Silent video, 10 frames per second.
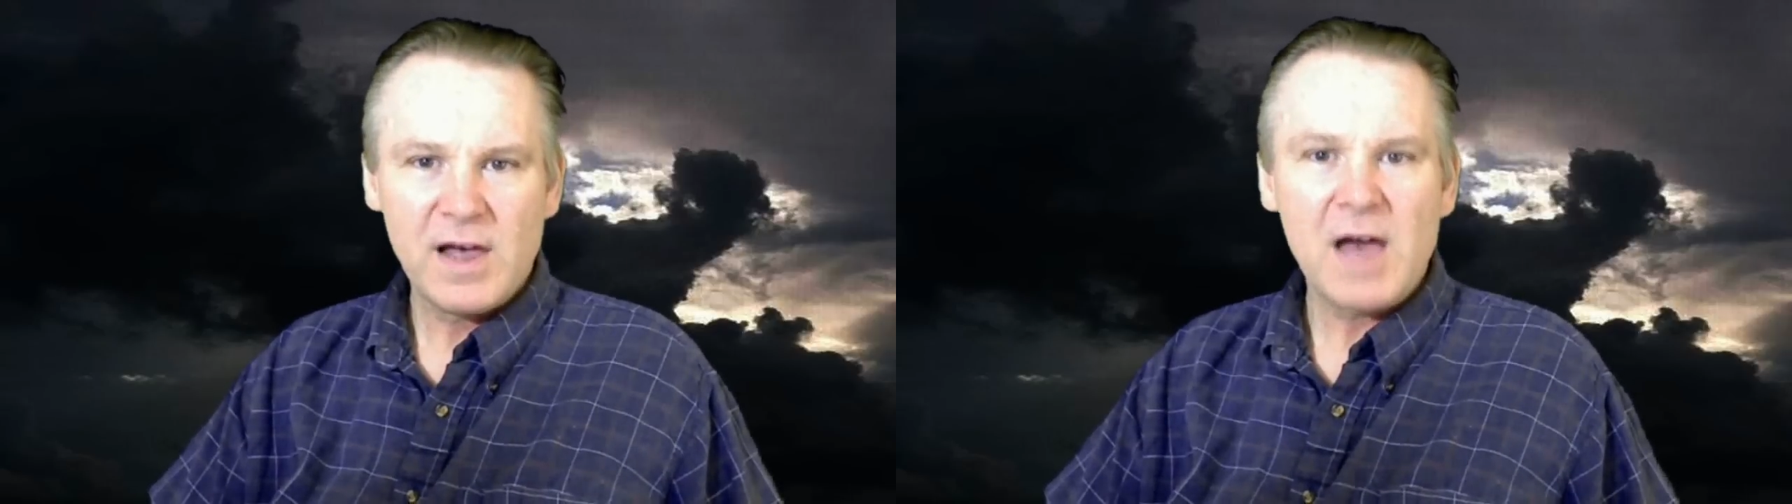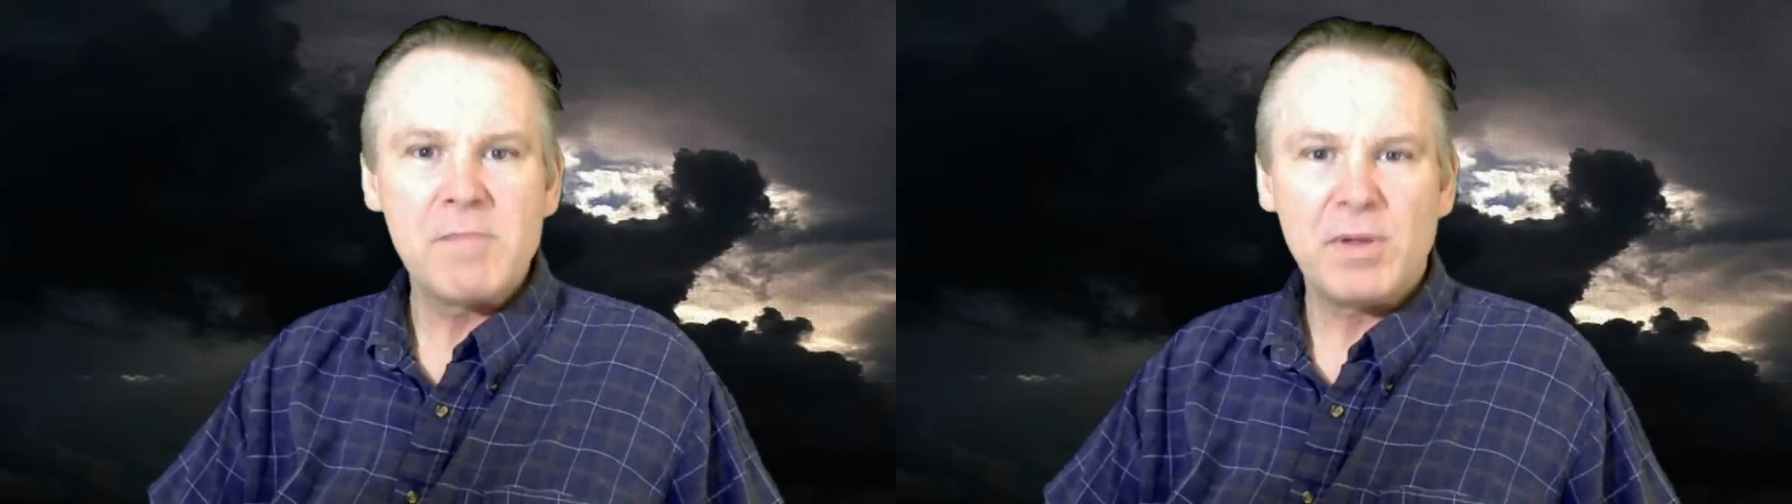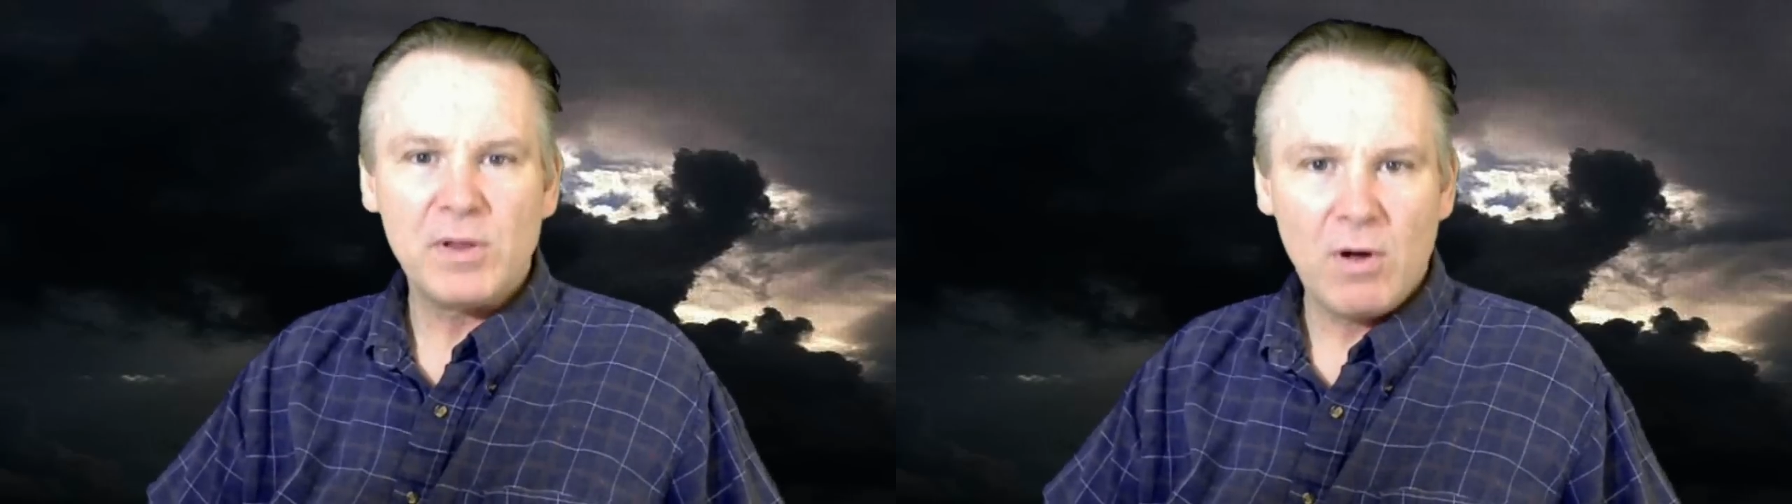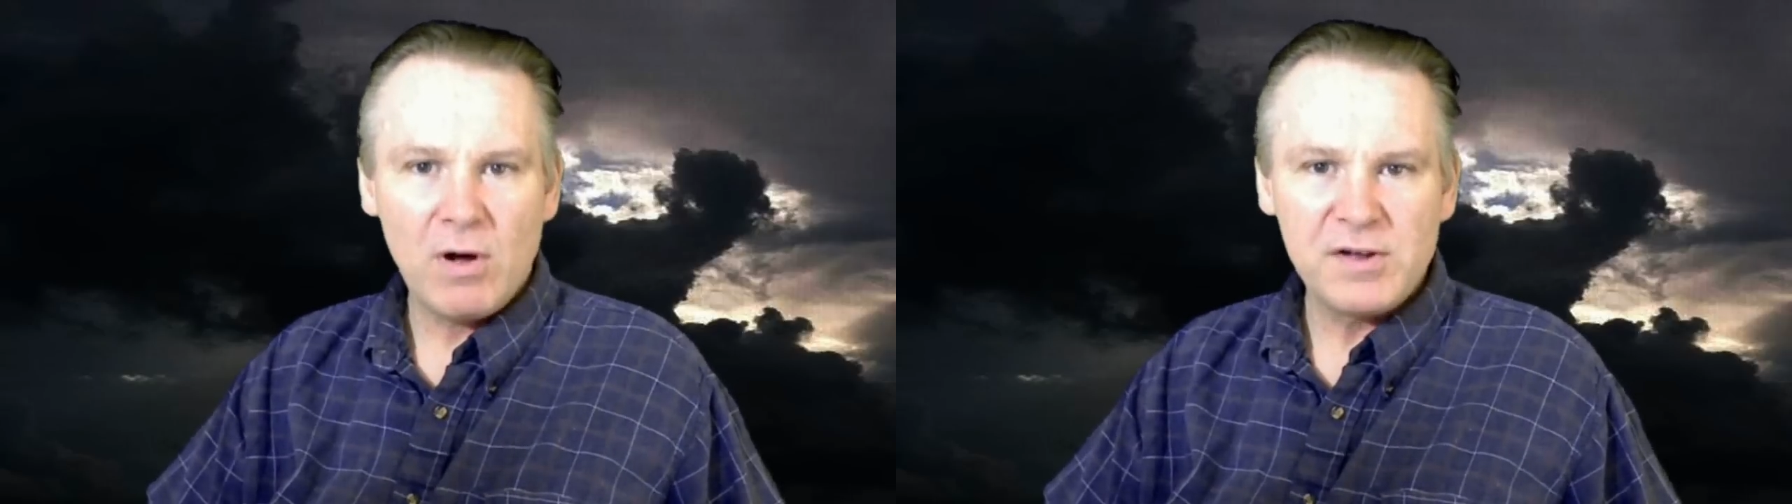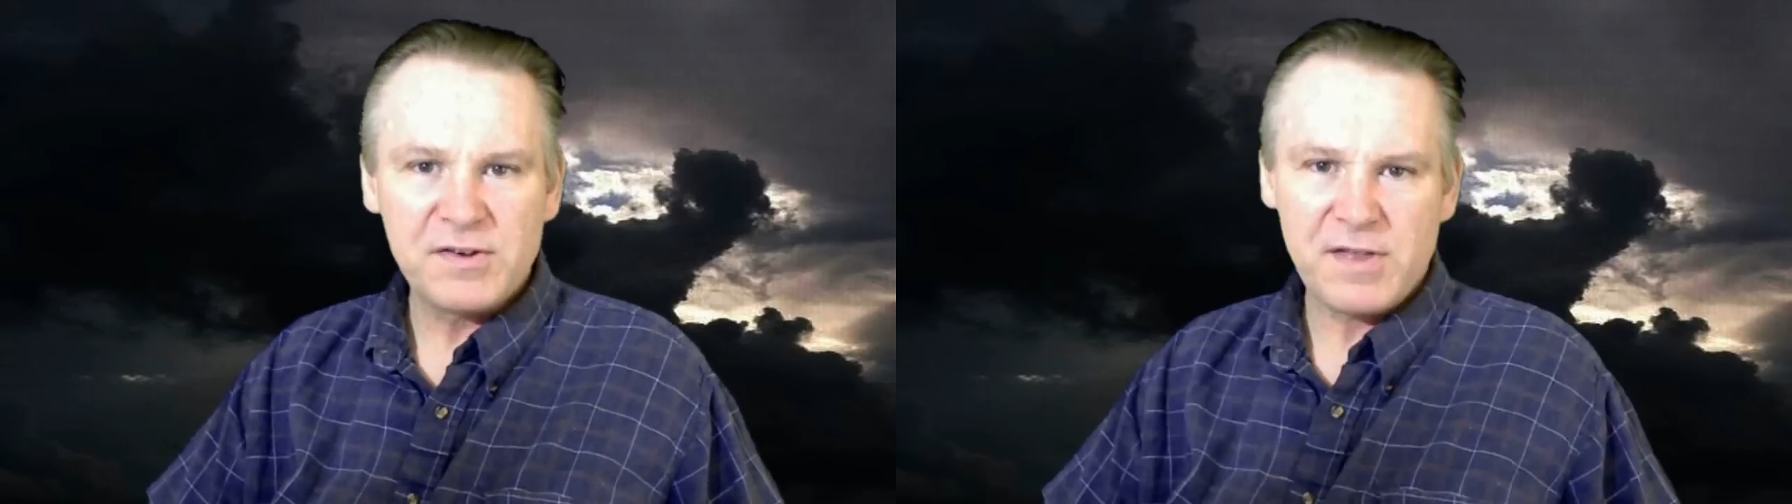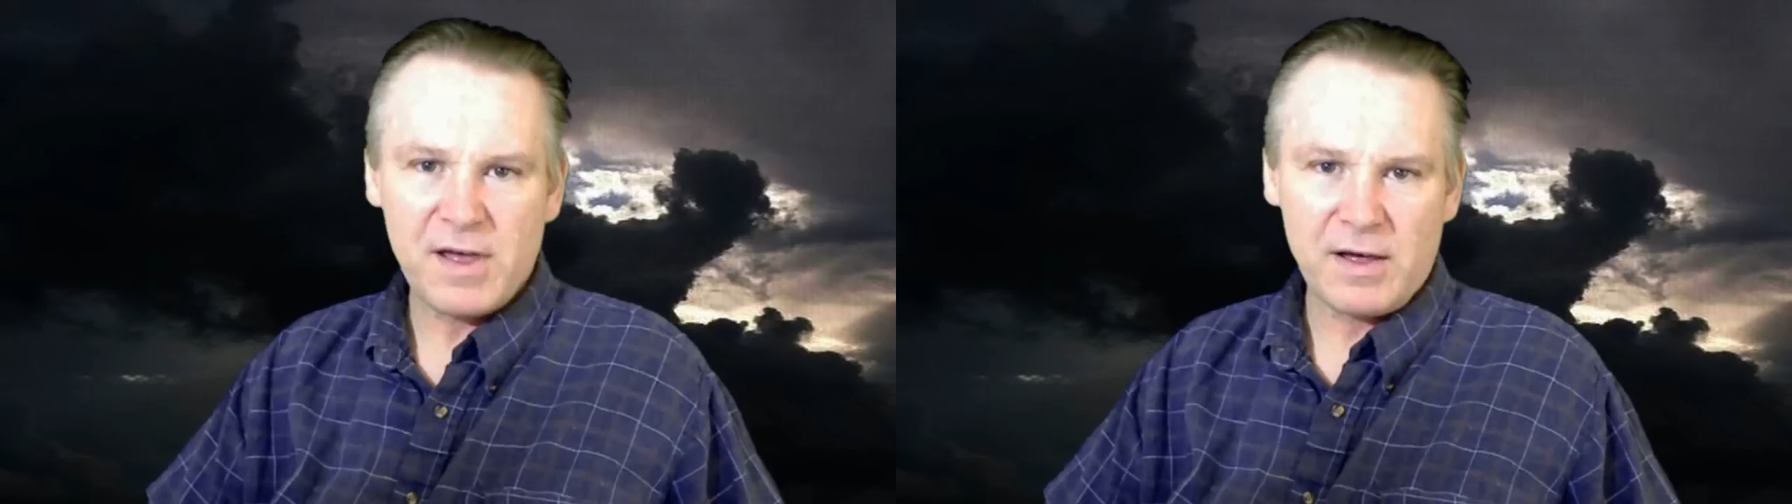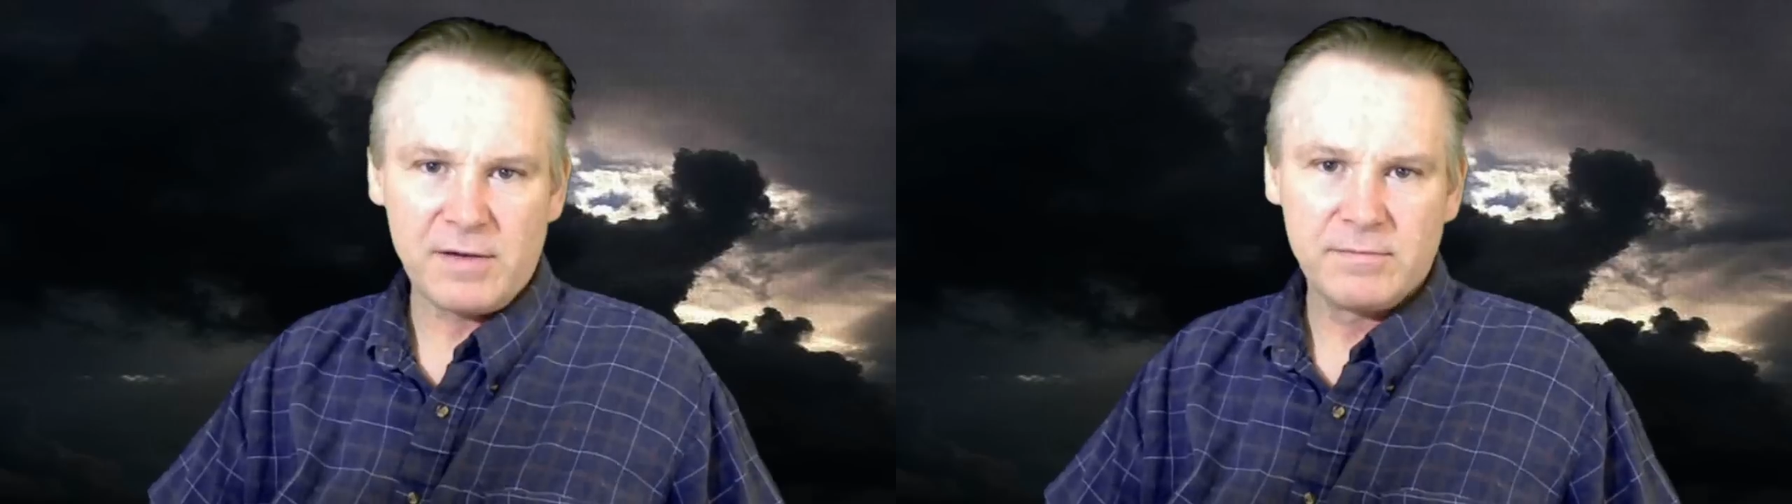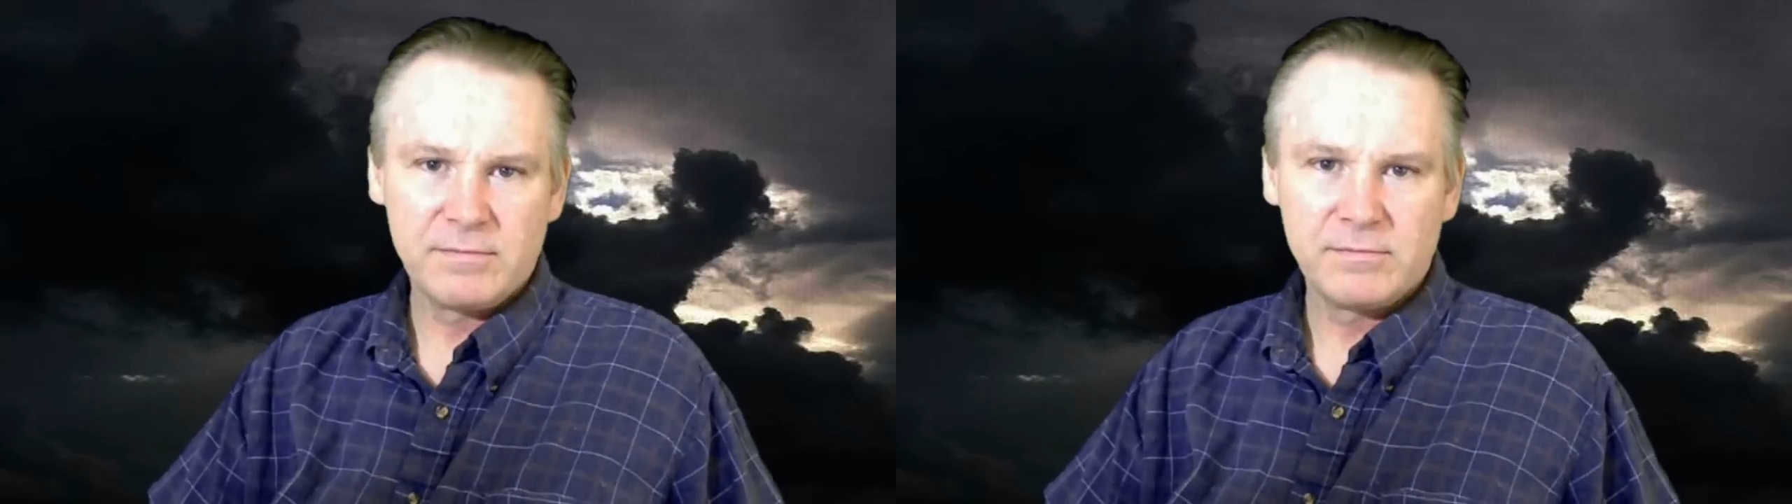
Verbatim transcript: and belongs there?